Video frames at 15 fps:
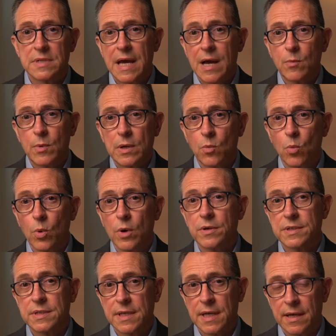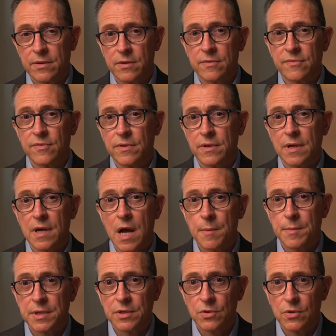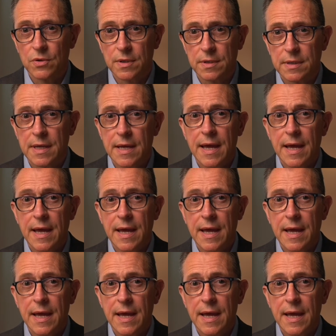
how we work together for the common good,